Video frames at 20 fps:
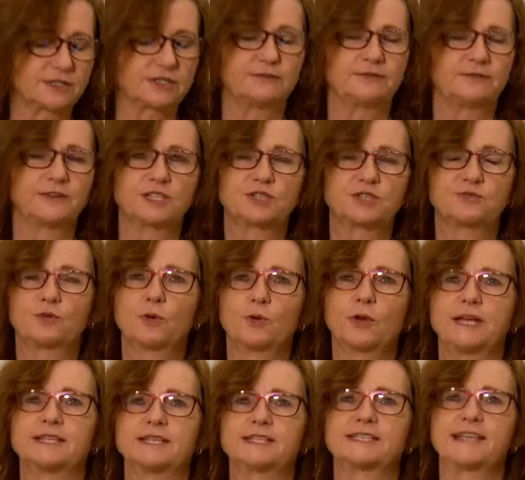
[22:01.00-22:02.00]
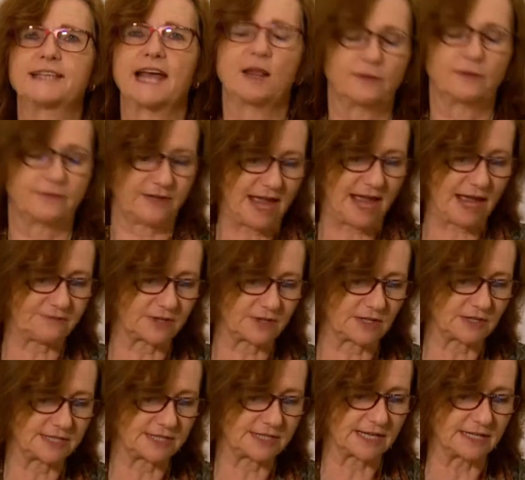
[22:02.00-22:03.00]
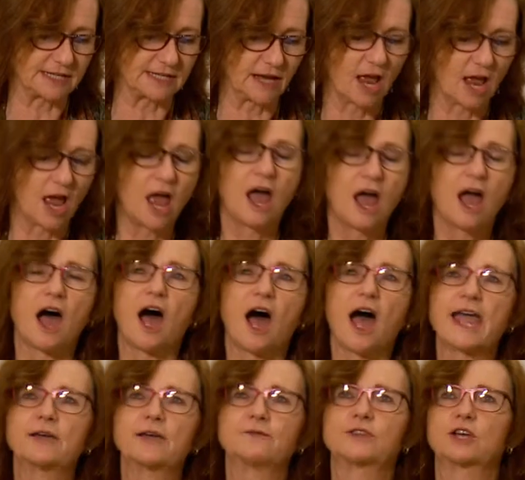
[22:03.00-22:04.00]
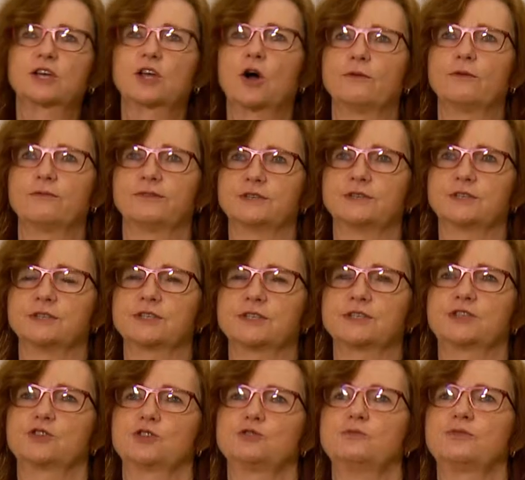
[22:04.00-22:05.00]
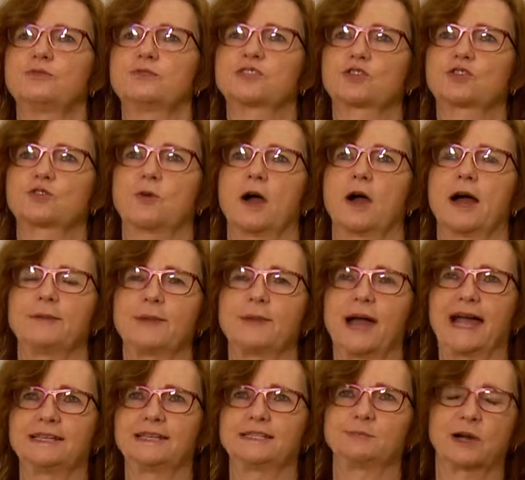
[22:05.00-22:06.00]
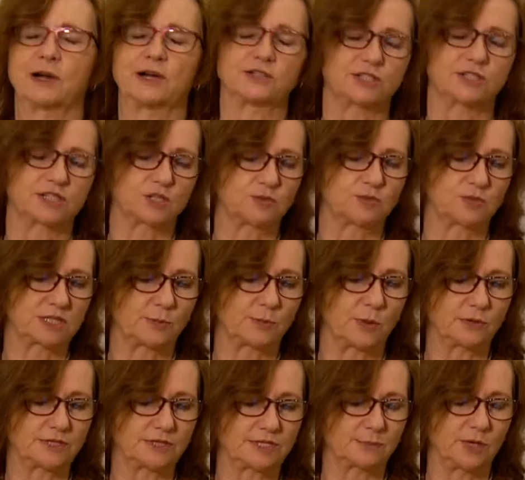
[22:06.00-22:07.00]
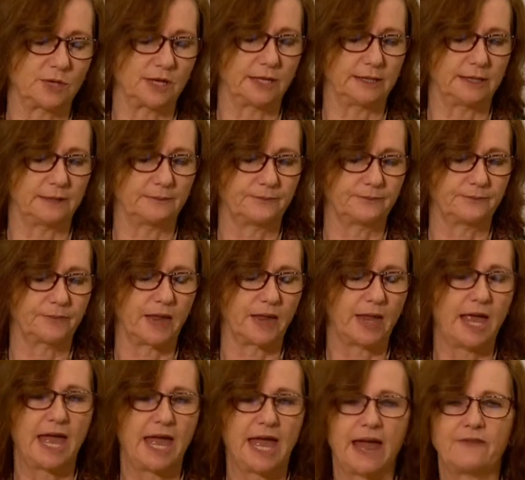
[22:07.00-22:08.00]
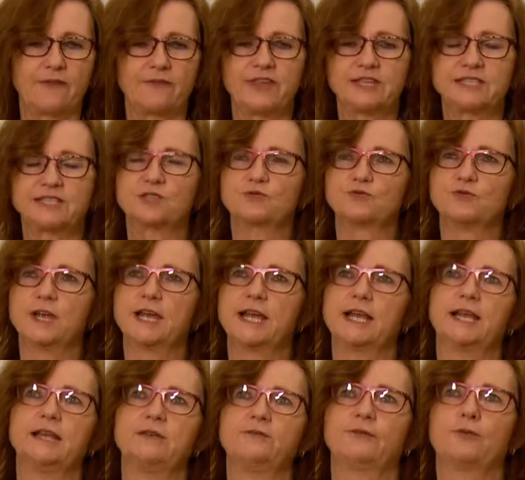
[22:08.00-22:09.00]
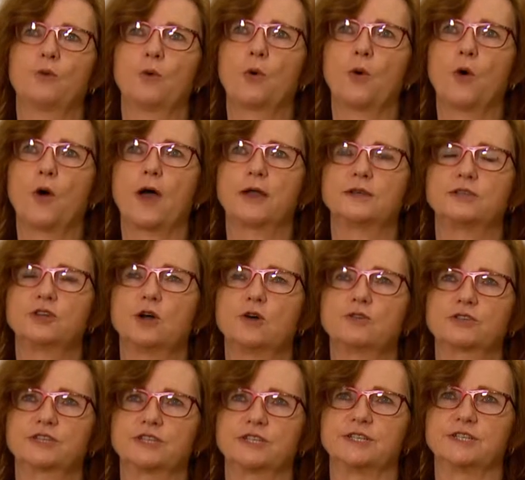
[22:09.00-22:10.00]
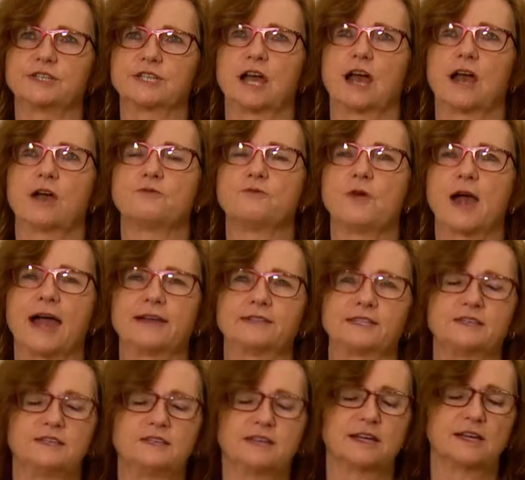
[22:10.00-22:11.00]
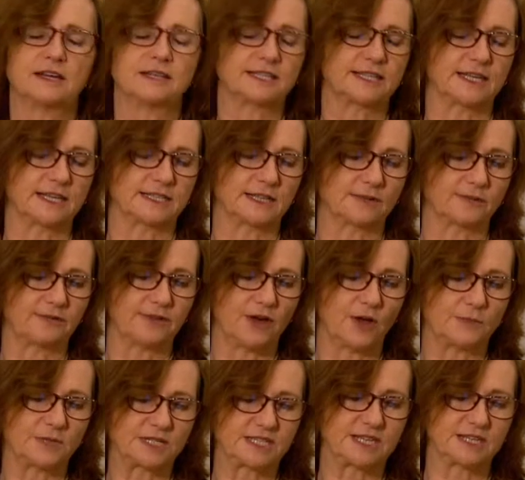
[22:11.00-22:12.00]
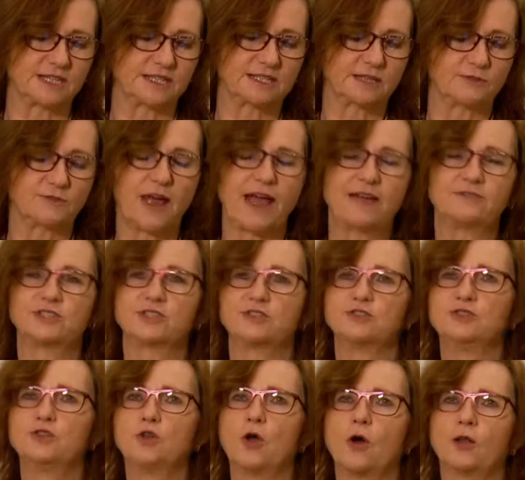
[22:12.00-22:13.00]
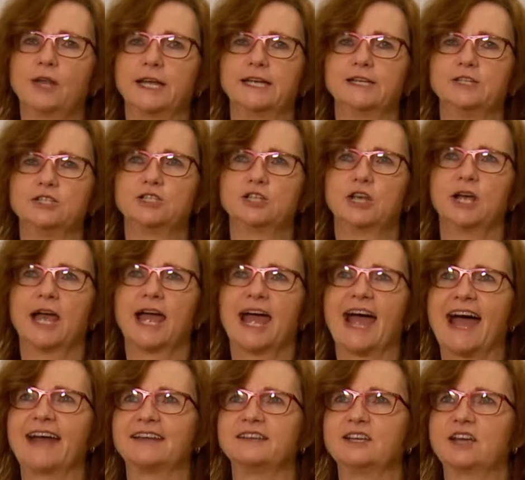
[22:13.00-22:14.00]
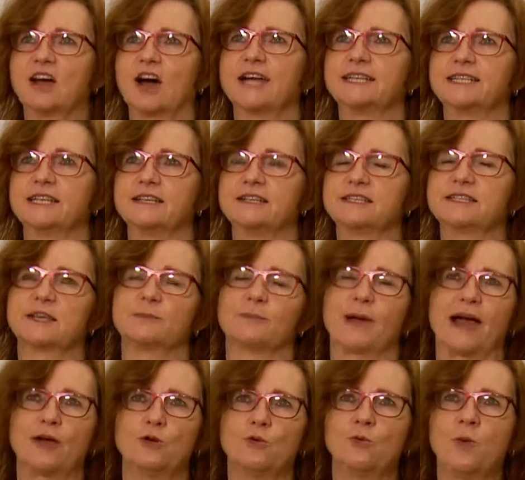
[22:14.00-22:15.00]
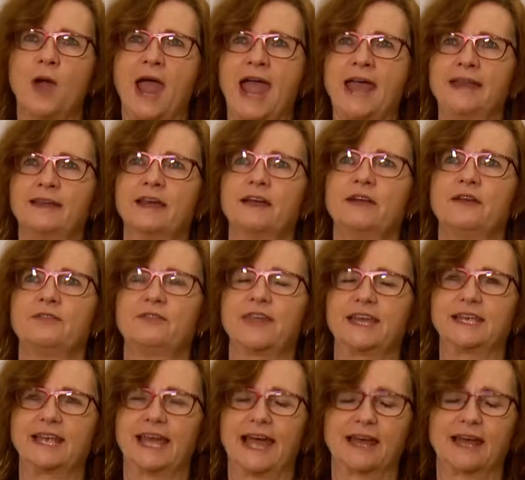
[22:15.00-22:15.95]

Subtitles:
So first of all, it's self-efficacy. I have the confidence to prescribe antibiotics responsibly. And this is really for doctors around, and nurses and pharmacists around, knowledge and guidance about when they